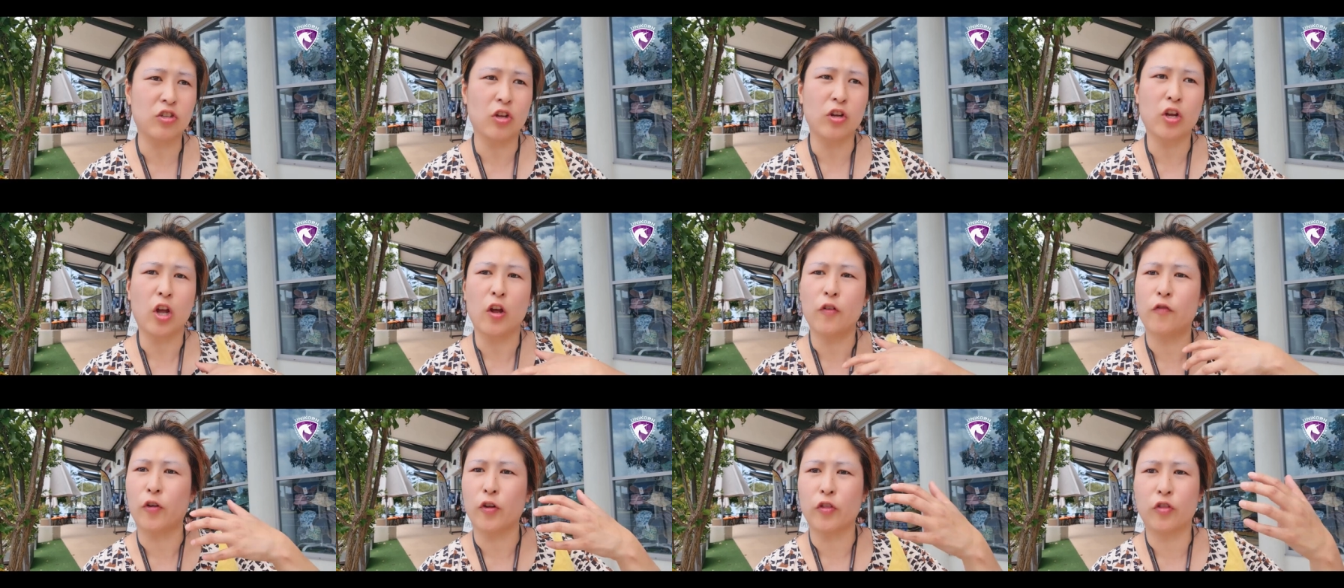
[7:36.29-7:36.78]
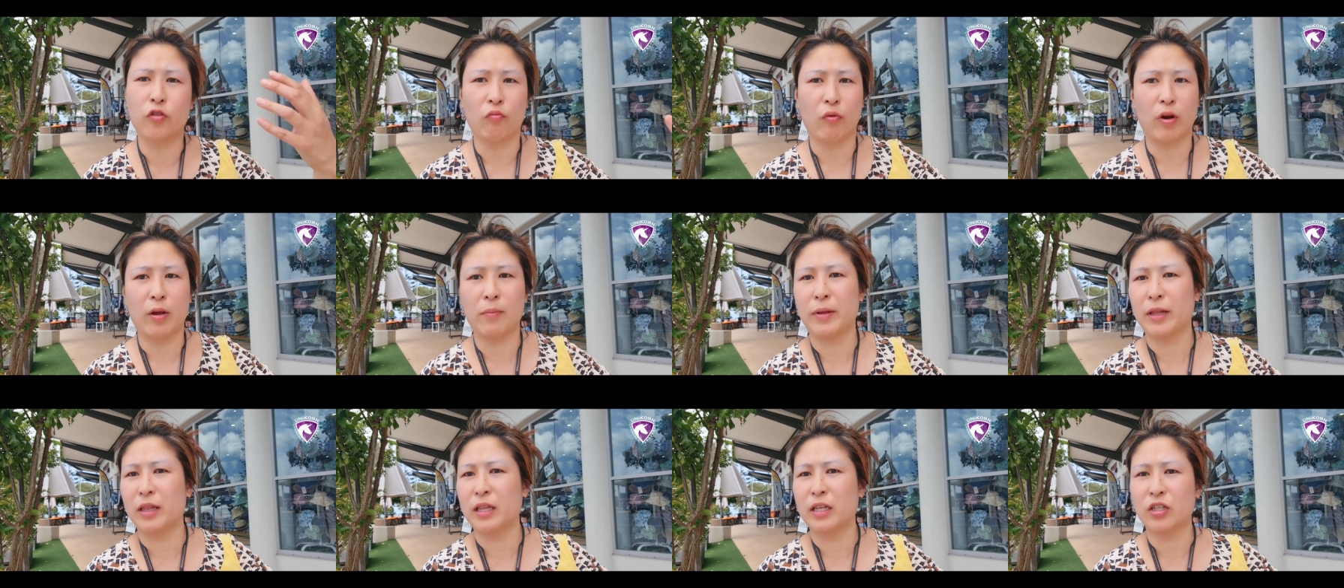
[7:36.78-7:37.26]
Don't go for a
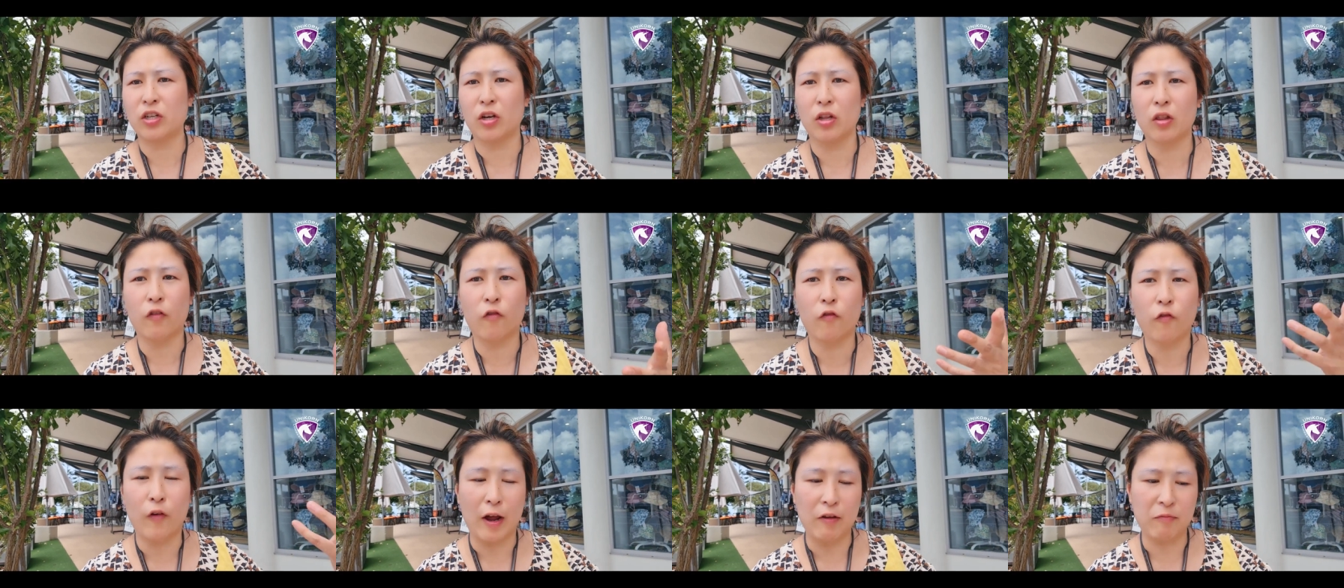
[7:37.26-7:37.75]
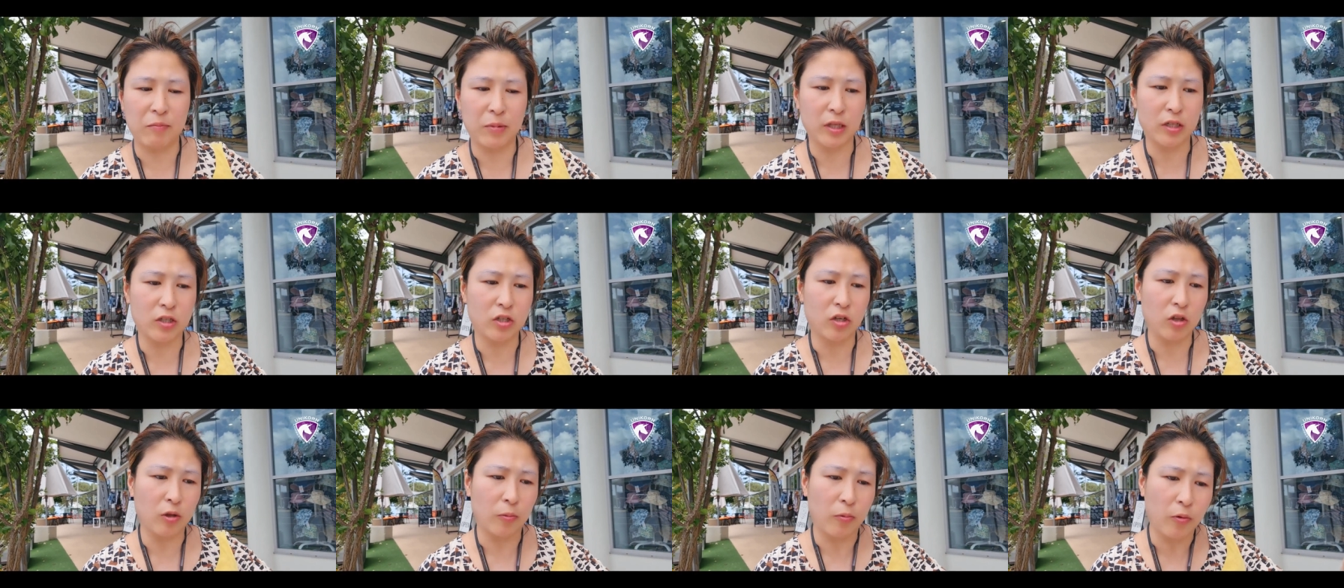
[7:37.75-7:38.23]
three million dollar, five
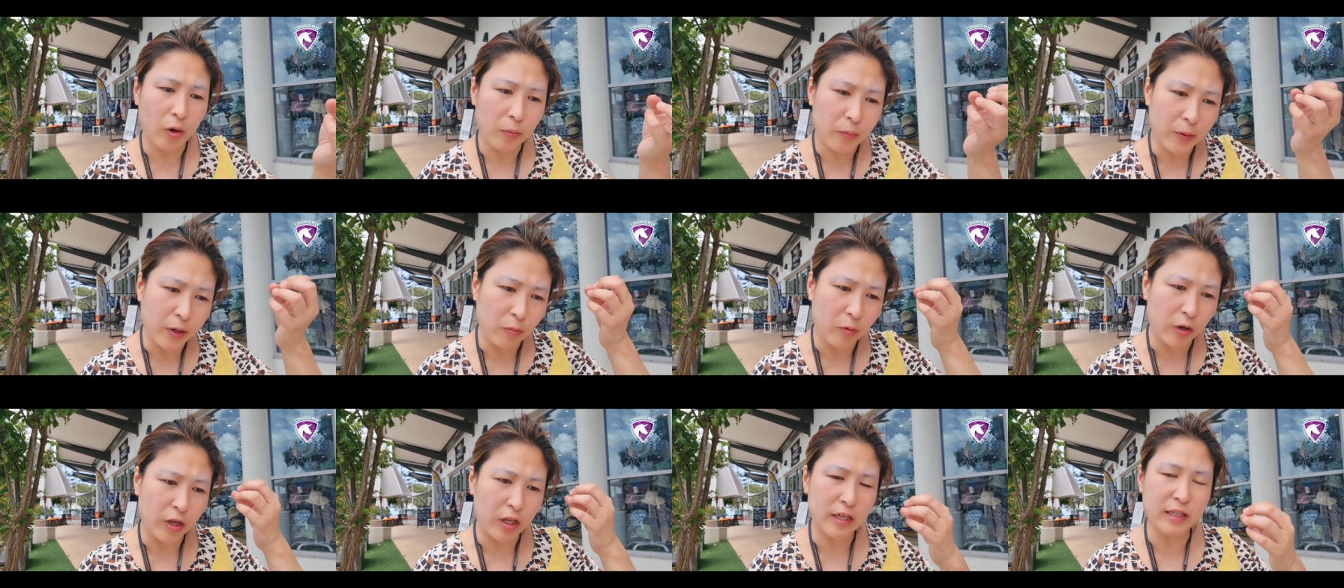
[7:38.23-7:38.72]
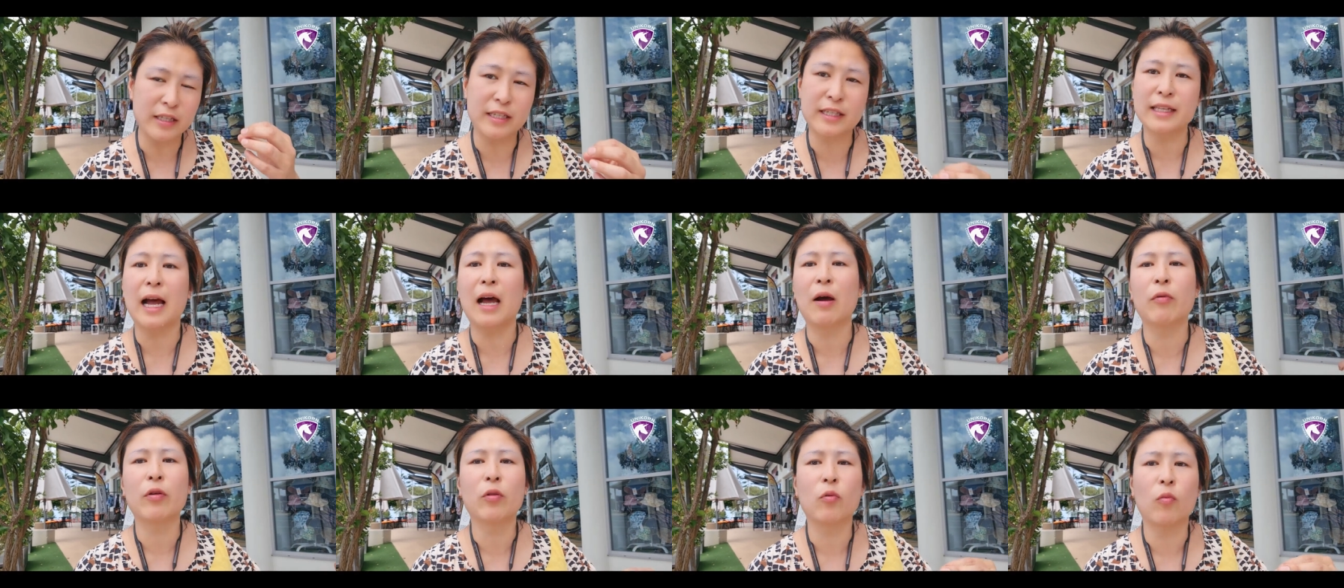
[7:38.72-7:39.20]
million dollar property where you can
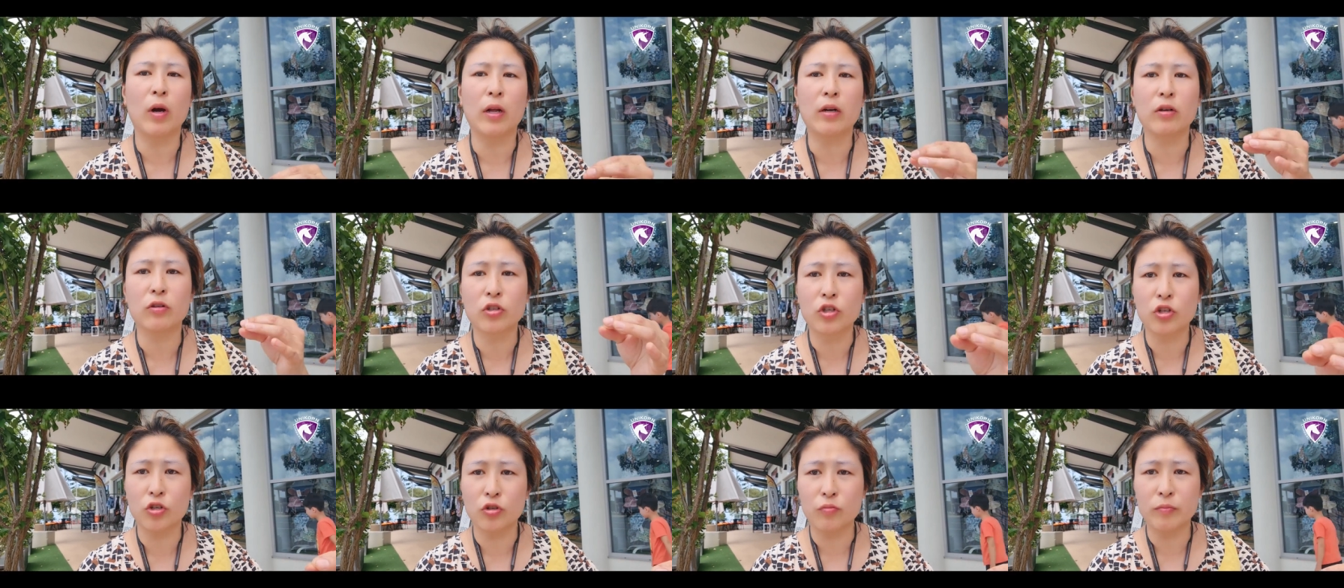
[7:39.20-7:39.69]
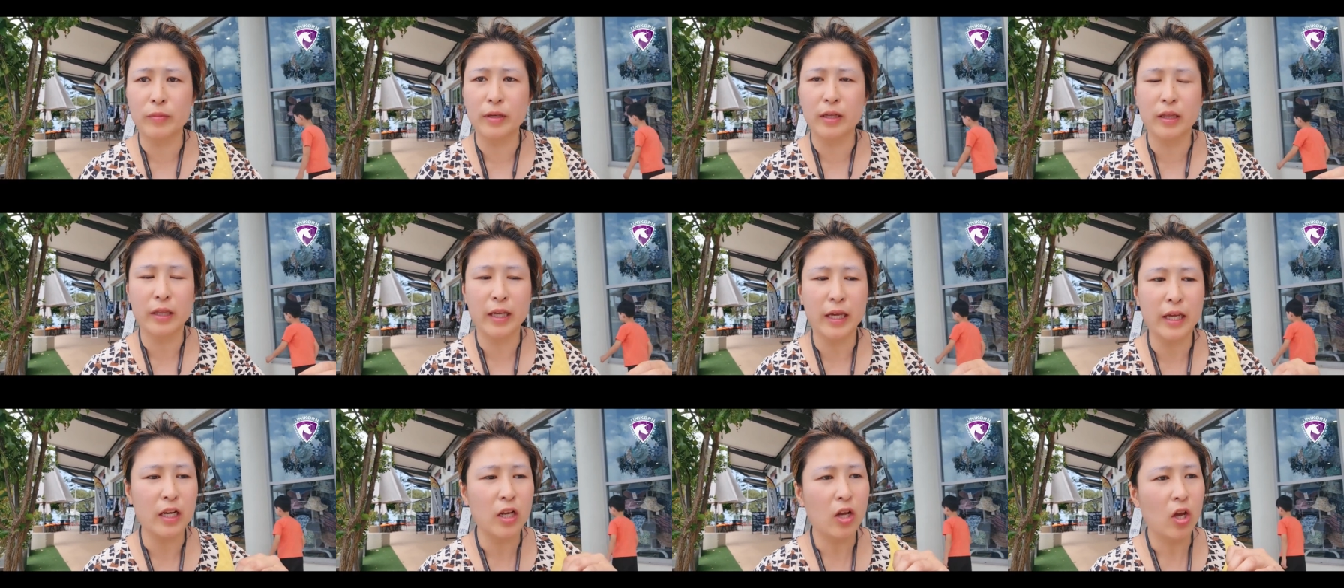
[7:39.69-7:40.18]
start with one or two
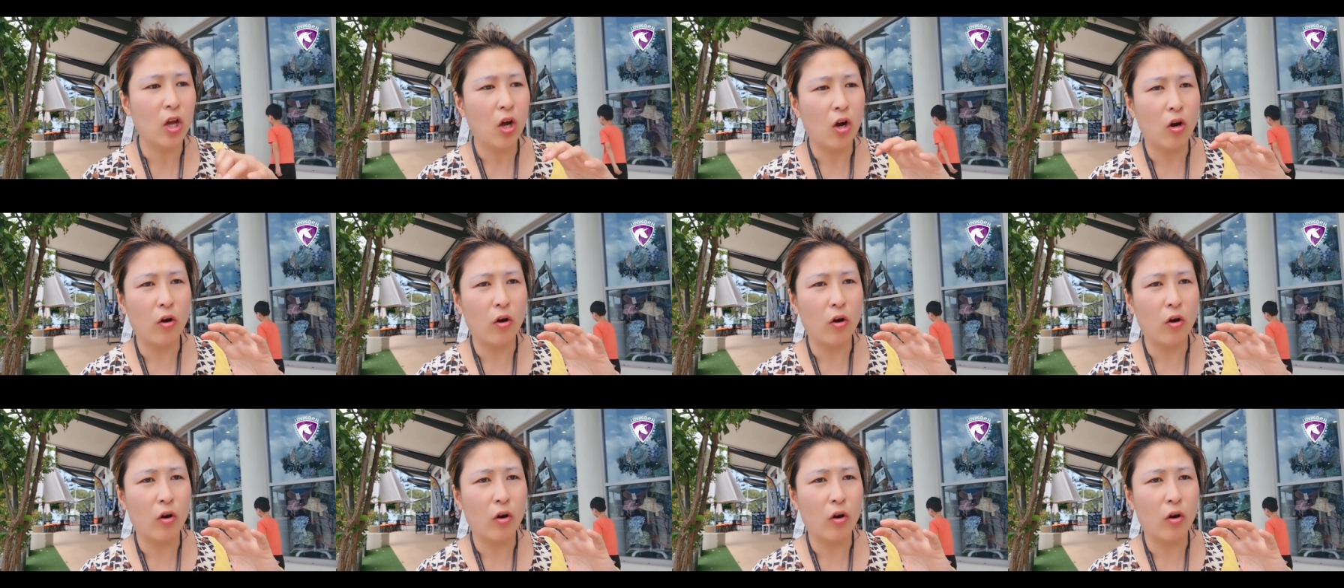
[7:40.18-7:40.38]
million,